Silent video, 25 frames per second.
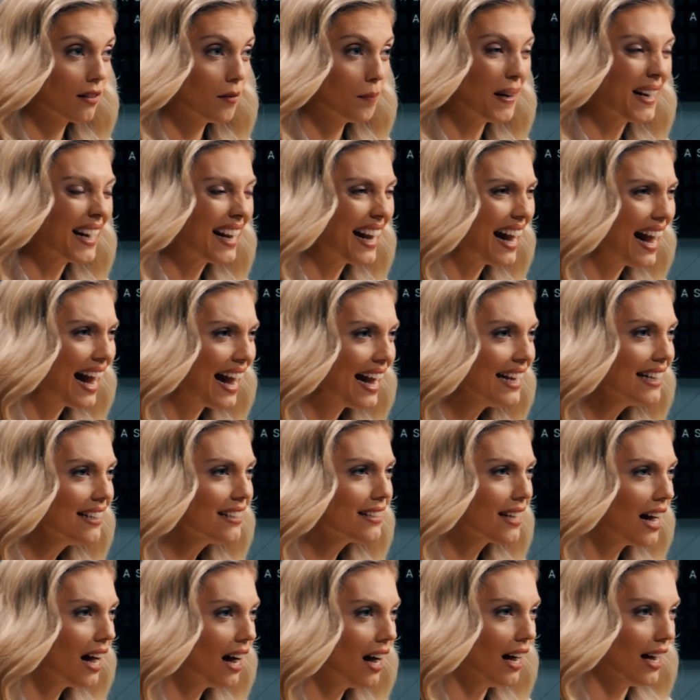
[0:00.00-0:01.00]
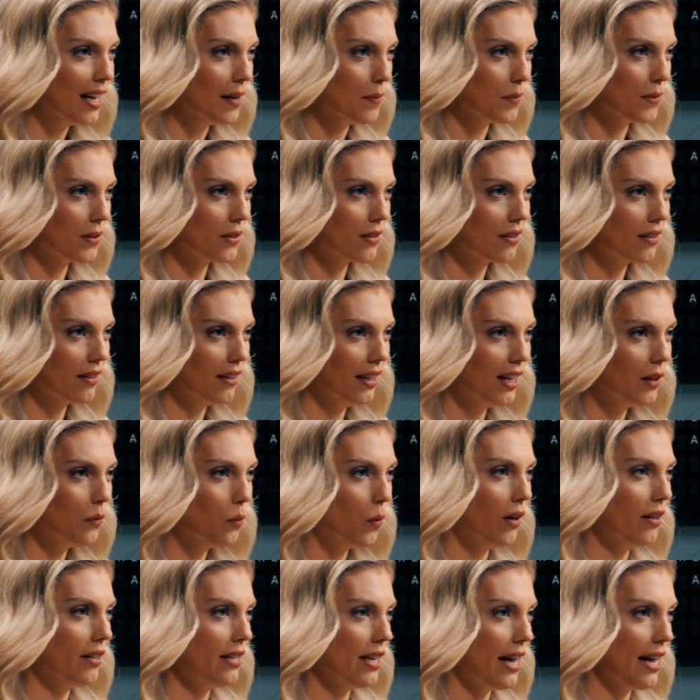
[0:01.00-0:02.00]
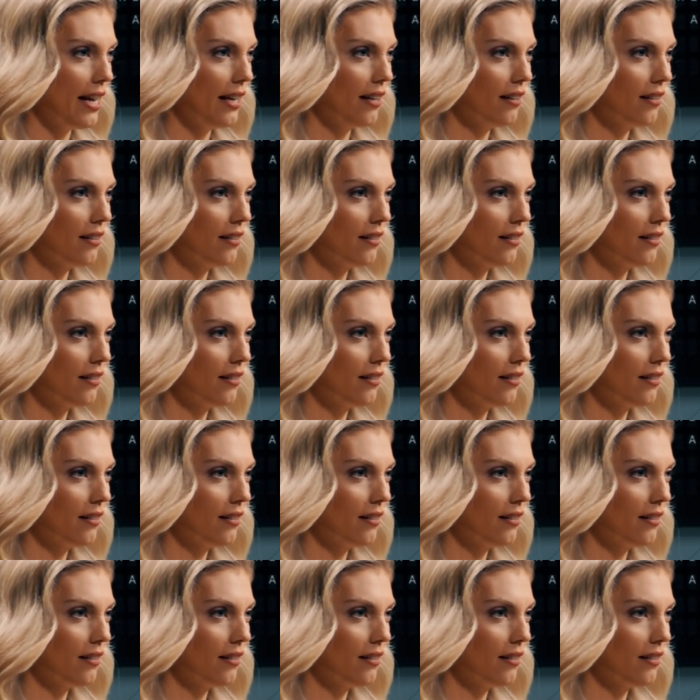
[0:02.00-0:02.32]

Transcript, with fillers: but eight times in one day.